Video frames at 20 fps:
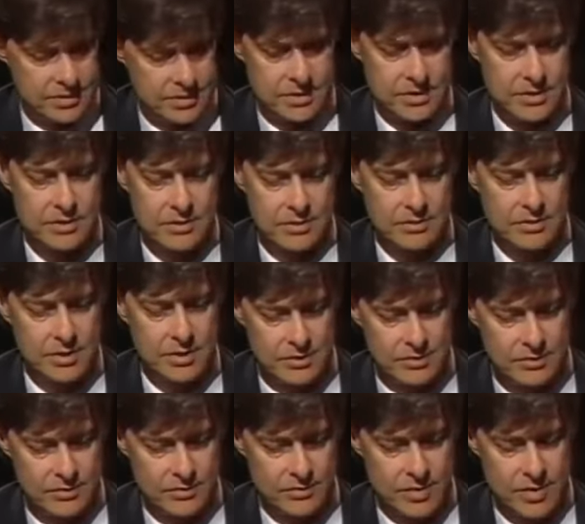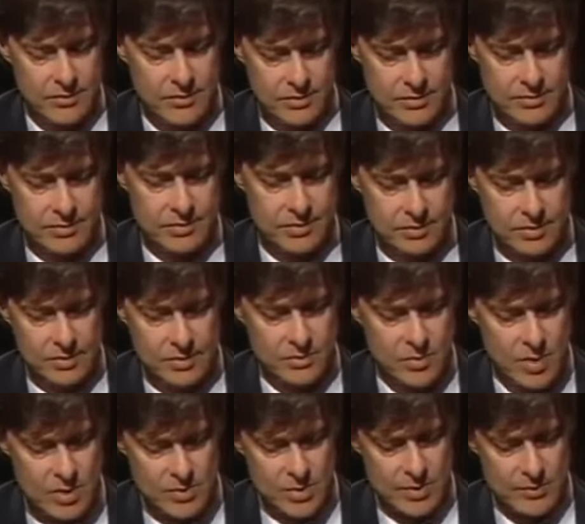to you know, a
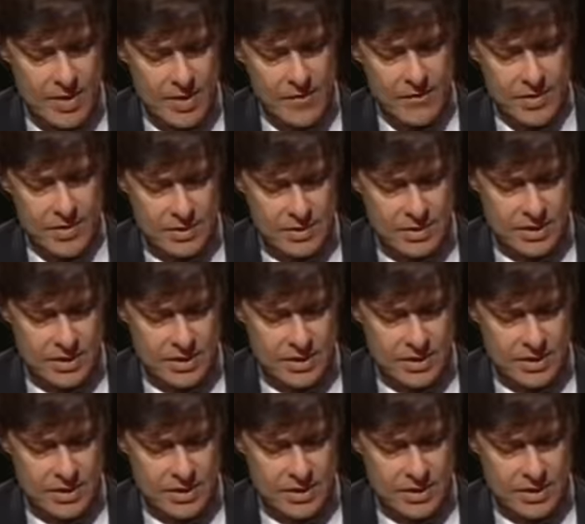tremendous amount of effort